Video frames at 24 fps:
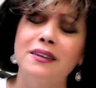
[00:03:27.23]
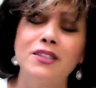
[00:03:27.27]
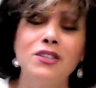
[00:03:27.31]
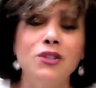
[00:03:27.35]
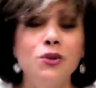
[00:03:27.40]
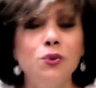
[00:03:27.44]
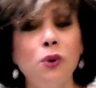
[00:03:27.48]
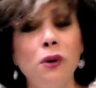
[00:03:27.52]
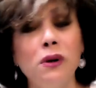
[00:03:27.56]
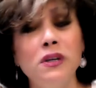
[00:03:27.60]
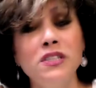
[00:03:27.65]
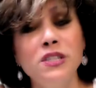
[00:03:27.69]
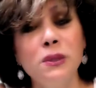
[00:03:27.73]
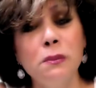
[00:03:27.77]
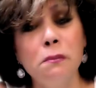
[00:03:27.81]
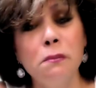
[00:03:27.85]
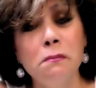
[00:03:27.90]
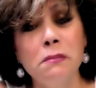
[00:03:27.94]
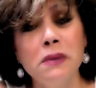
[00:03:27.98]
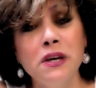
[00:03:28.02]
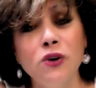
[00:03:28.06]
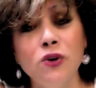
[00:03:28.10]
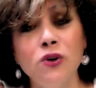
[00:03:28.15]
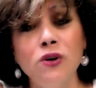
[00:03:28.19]
Do you want some
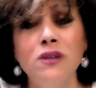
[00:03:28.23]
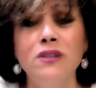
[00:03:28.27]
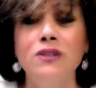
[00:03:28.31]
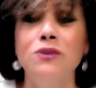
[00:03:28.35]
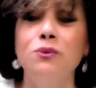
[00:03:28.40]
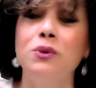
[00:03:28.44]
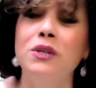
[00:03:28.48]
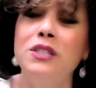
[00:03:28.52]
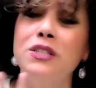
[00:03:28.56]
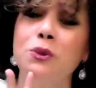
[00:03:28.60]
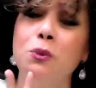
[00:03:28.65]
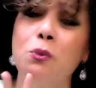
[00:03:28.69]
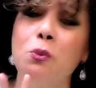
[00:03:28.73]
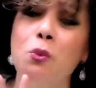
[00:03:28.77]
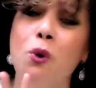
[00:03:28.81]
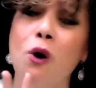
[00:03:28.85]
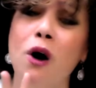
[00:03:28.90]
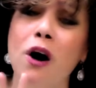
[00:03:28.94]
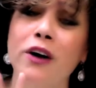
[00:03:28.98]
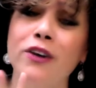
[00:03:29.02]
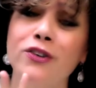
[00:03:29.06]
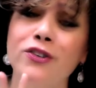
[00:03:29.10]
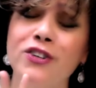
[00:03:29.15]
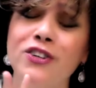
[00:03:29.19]
milk? Do you want some
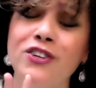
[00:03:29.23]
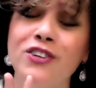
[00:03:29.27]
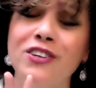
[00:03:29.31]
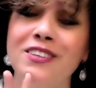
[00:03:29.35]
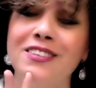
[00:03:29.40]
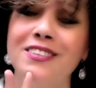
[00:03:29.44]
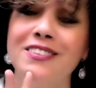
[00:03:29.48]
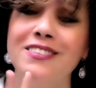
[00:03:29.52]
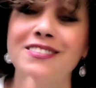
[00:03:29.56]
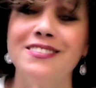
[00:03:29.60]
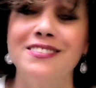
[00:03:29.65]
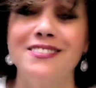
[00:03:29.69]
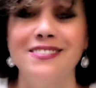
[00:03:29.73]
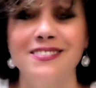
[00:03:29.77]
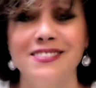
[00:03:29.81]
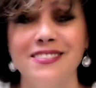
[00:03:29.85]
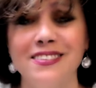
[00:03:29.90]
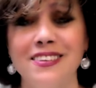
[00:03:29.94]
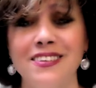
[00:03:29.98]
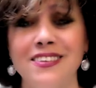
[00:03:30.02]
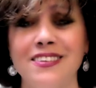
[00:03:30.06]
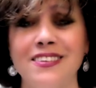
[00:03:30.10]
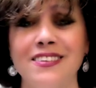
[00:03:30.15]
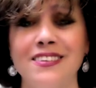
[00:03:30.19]
water?
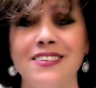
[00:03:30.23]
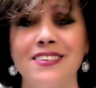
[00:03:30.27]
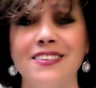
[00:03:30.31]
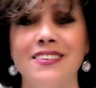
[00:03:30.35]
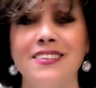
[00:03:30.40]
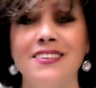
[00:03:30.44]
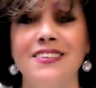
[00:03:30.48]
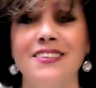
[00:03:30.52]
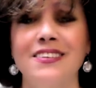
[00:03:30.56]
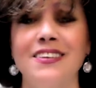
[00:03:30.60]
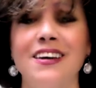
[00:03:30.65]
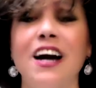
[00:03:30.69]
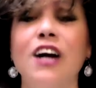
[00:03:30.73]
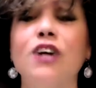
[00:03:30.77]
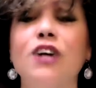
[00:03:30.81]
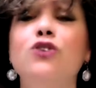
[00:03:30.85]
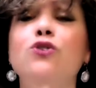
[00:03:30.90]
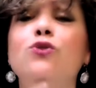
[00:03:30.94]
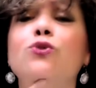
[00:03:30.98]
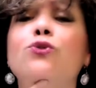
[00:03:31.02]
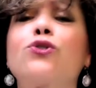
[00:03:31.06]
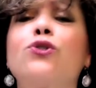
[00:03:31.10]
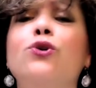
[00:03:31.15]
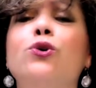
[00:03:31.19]
Are
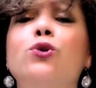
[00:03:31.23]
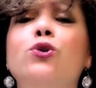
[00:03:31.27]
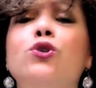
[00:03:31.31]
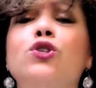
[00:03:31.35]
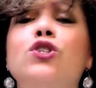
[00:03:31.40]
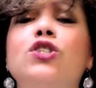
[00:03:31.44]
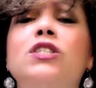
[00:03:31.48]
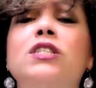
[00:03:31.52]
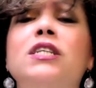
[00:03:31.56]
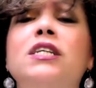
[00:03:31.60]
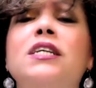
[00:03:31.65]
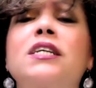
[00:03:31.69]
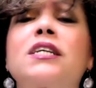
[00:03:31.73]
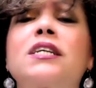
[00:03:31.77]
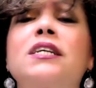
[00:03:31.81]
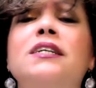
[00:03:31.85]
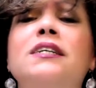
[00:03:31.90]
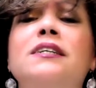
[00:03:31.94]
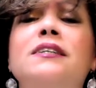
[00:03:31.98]
you thirsty?